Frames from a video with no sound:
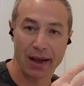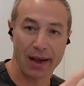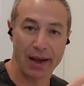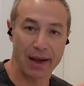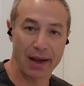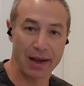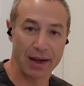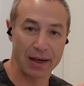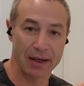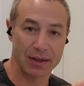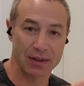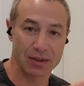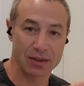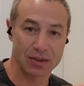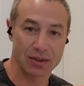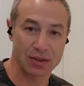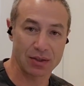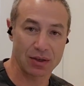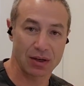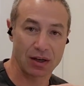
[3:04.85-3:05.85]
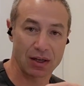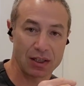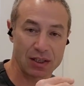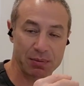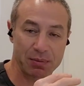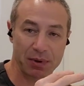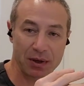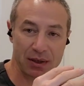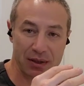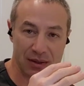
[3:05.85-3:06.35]
and I
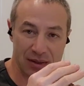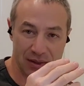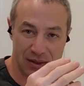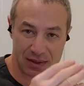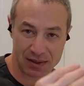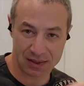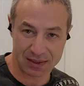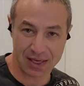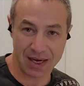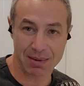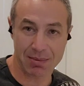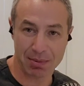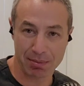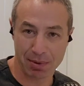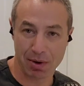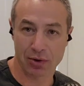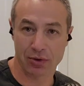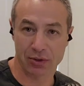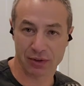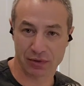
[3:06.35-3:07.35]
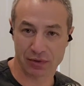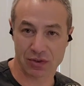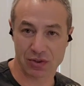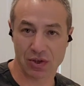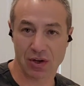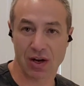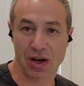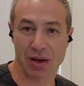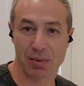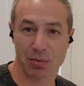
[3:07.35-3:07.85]
spend same amount of
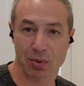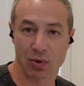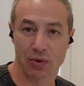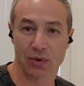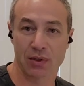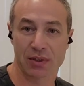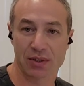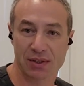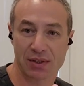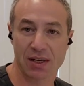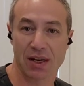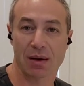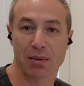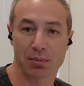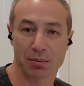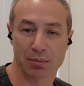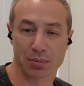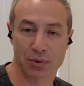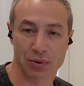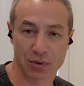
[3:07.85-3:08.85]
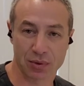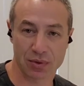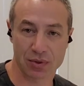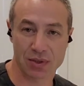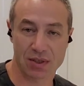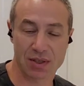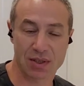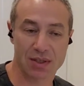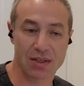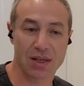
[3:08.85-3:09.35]
time on the same
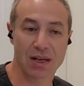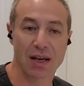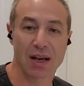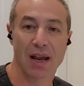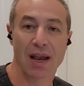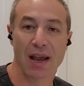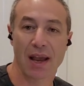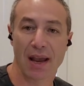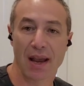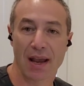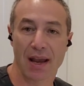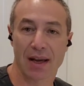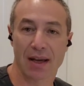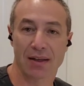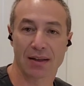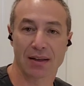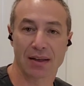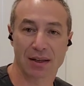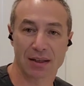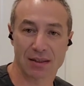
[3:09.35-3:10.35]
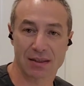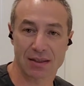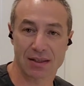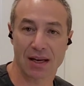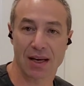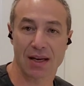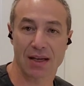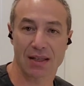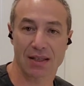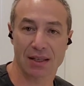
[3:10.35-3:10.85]
process, and it
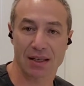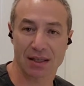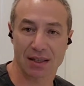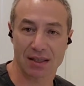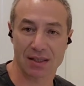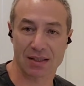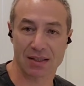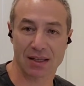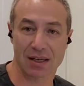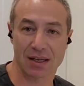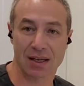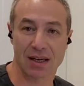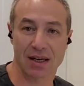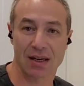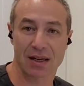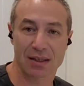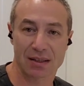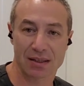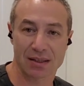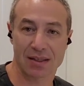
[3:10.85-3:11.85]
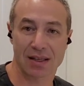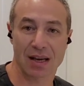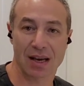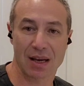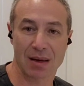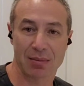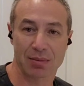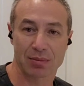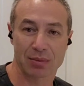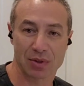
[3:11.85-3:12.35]
takes exactly
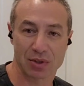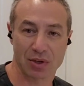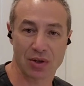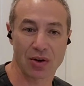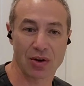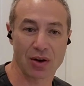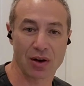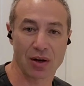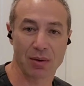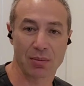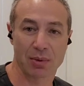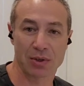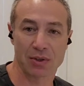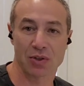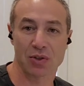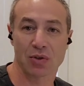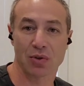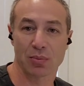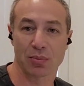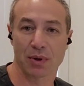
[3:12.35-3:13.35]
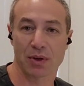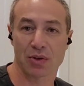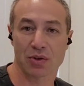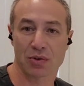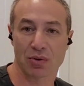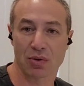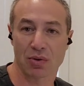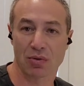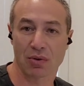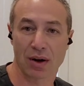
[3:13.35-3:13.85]
same time until
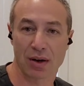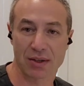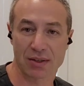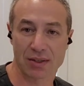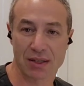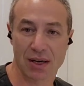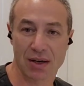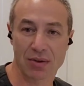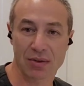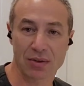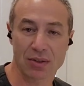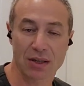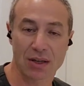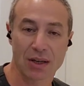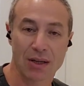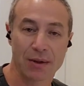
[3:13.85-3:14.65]
battery runs out.